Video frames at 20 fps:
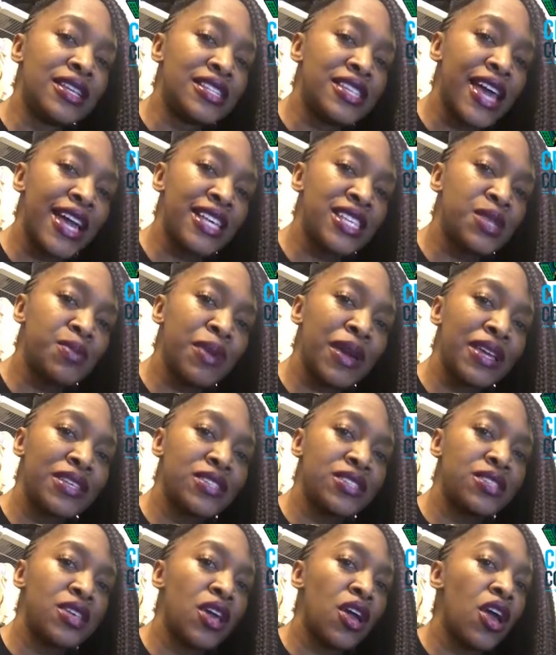the tech
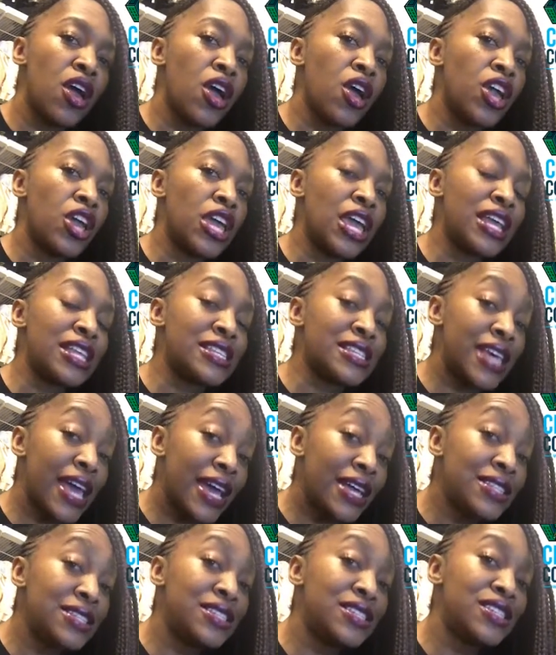space, it
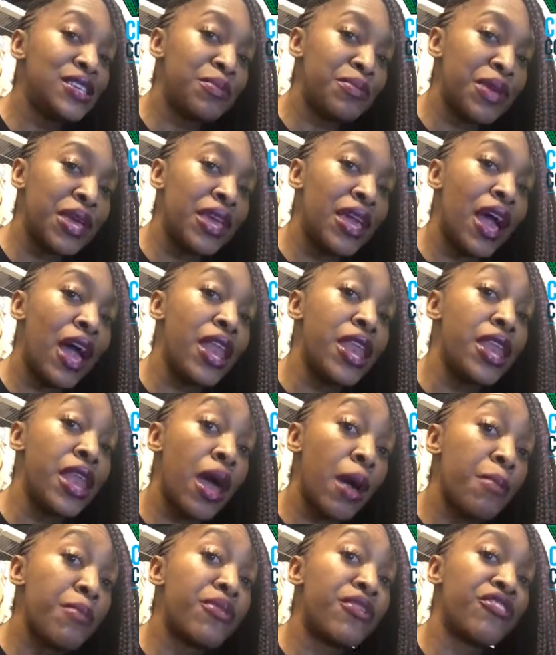tends to be a
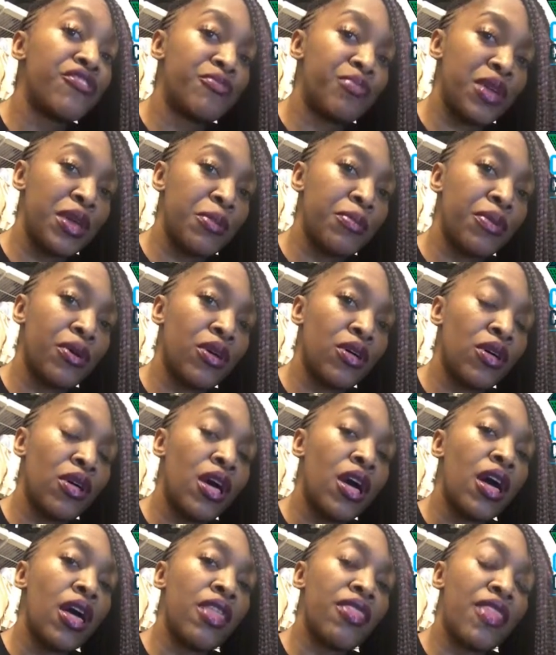number of people
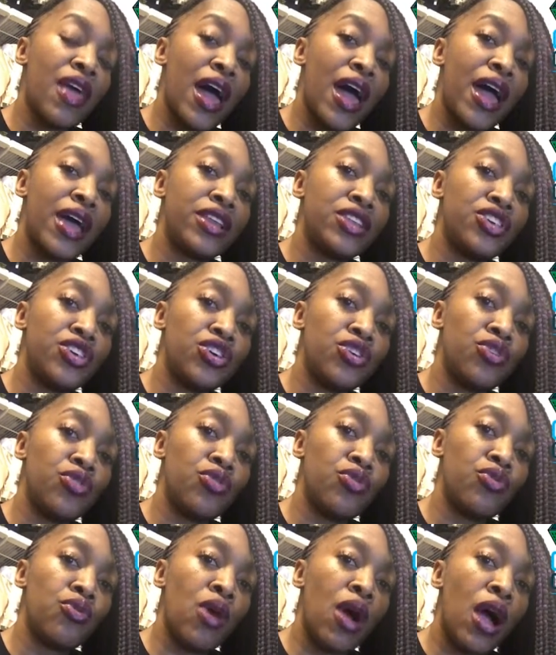that
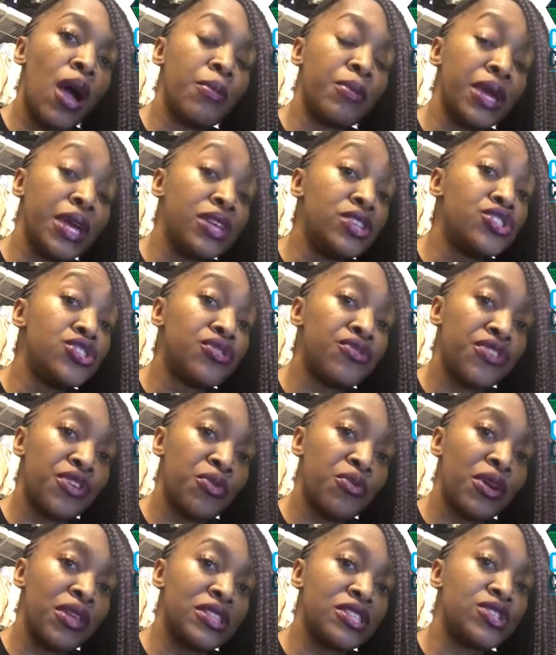you
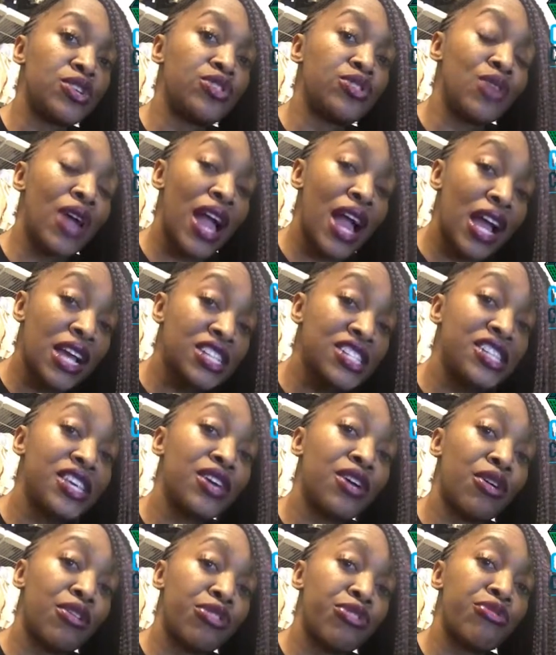interview with. So you
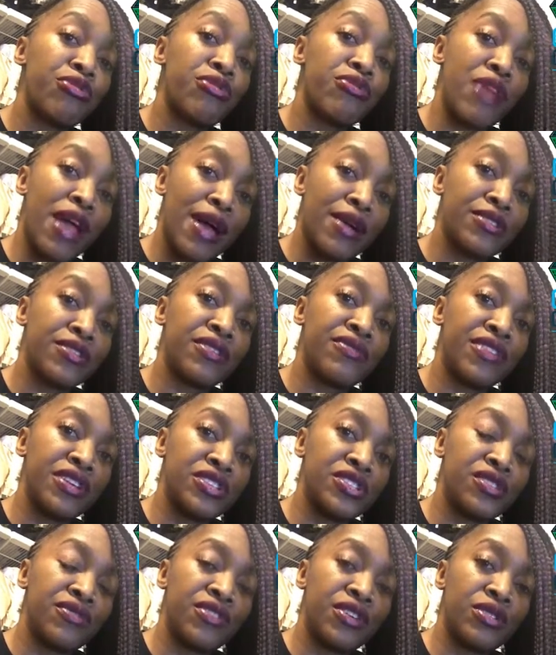actually go through a round of
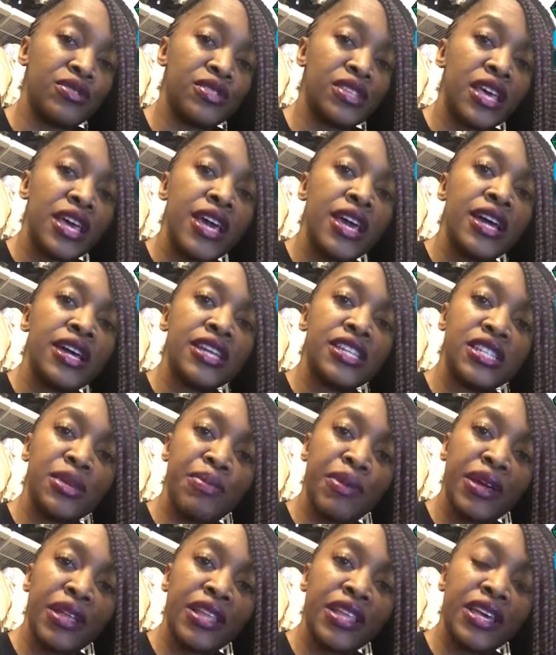interviews.
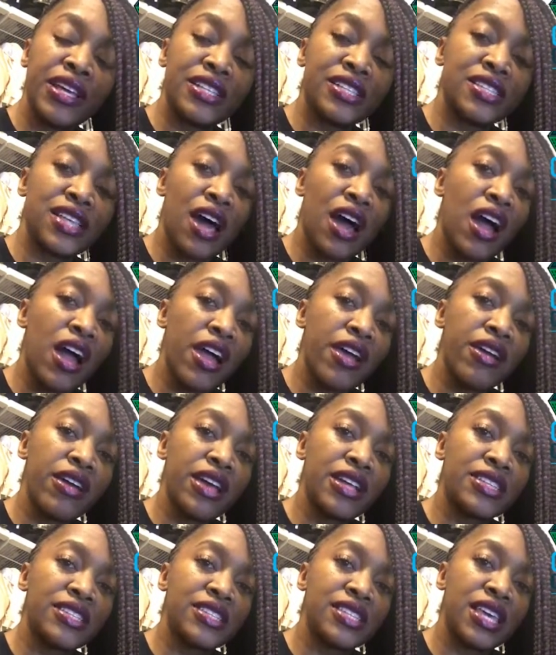Typically, it's
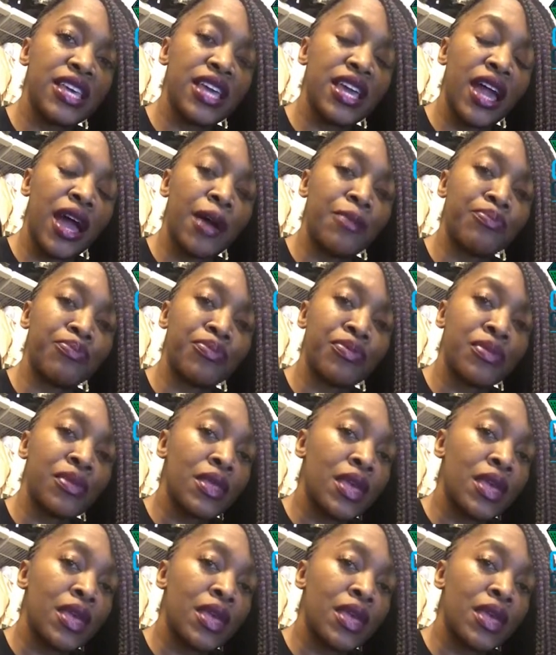the